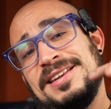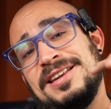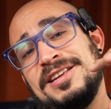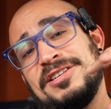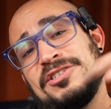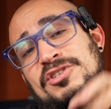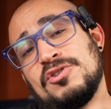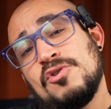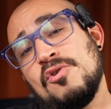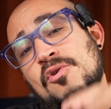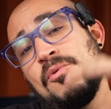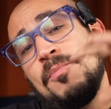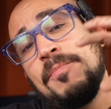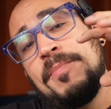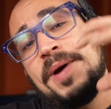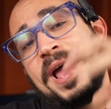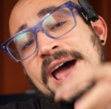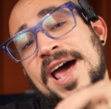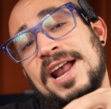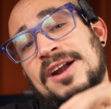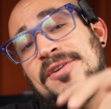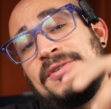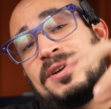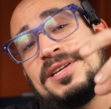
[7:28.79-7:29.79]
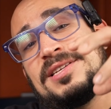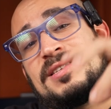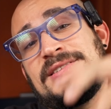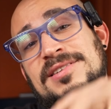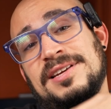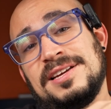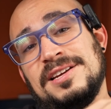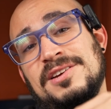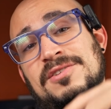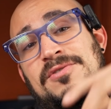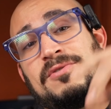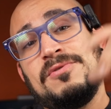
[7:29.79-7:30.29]
its whole battery
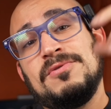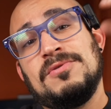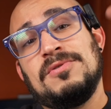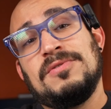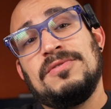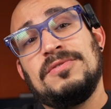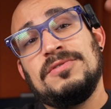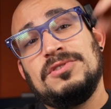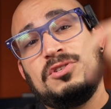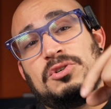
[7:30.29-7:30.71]
cycle